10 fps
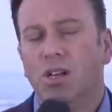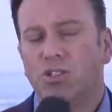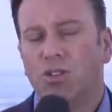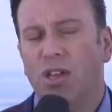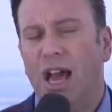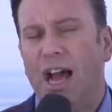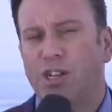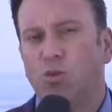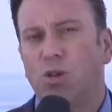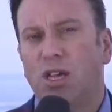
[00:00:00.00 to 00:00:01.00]
So the
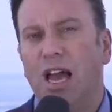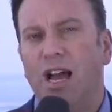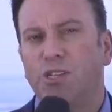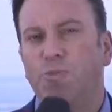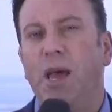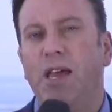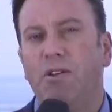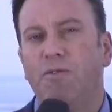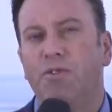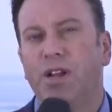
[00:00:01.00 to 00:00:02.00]
actual cash
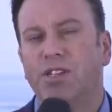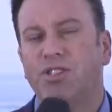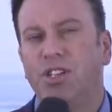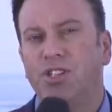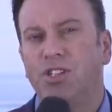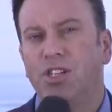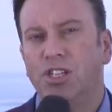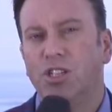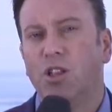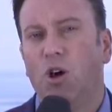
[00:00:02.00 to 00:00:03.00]
payout for next season
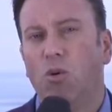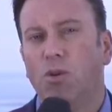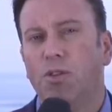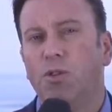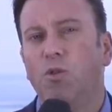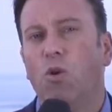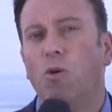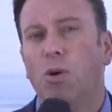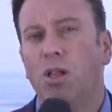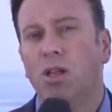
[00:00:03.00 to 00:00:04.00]
is lower than
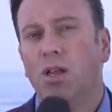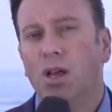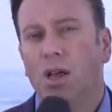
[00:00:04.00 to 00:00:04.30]
normal,